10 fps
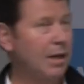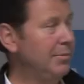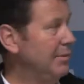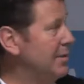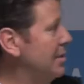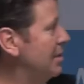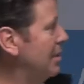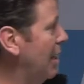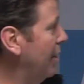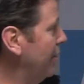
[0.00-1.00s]
couple, this is
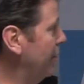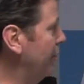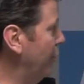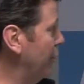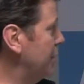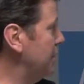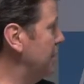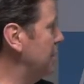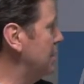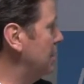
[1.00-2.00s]
uh, the
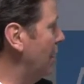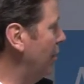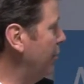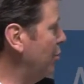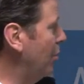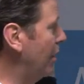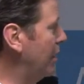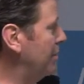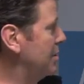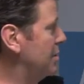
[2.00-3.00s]
advertisement of who I
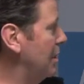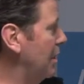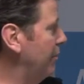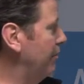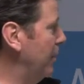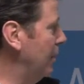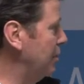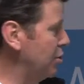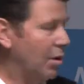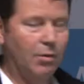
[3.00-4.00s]
am. It's a, a, a
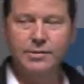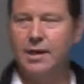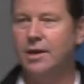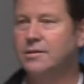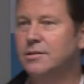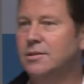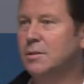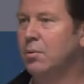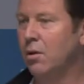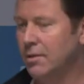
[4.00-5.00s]
shot. I was asked to
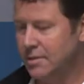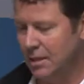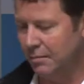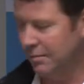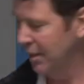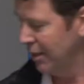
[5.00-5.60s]
supply some